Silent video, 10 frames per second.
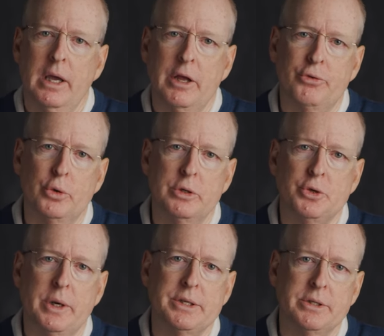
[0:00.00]
And through a
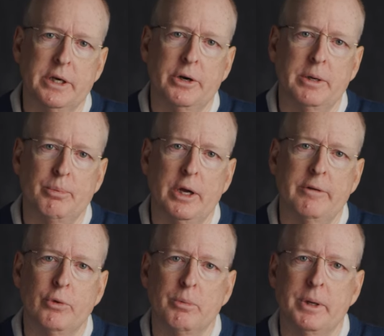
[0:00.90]
translator, he prayed
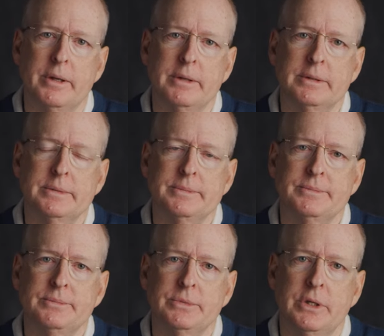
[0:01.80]
for me.
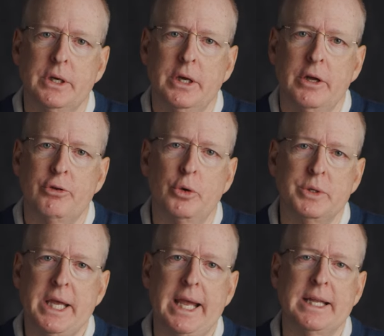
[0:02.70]
Through
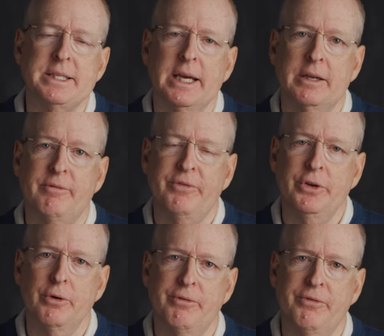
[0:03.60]
his hands, I could
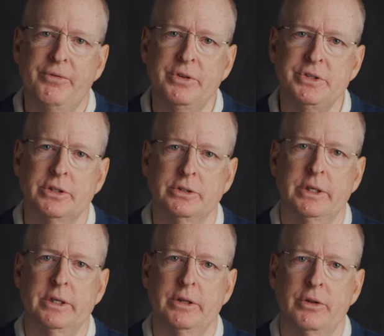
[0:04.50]
feel
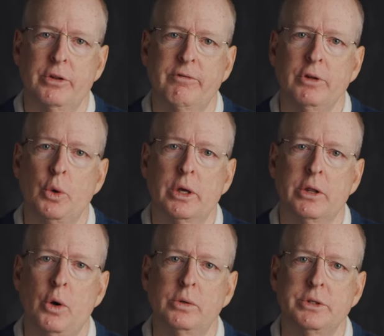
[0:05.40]
physically the flowing of
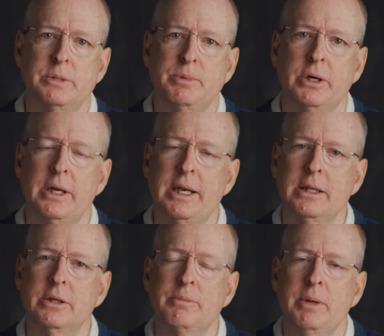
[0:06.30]
the Holy Spirit, and
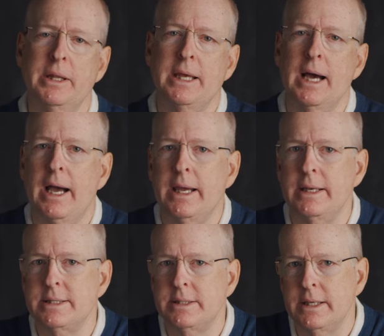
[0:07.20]
he looked me in the eye and
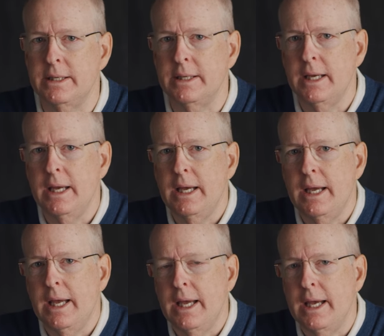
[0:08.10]
he said,
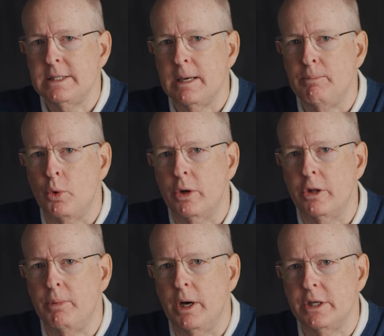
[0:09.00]
as I boarded
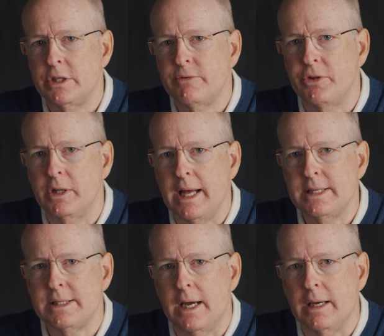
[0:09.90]
the bus for the
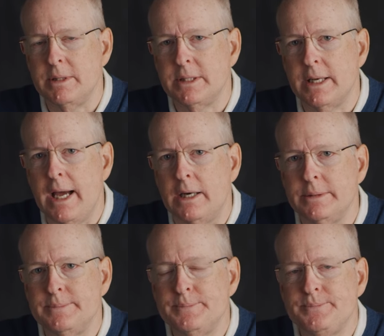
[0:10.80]
last time, he said, Alan,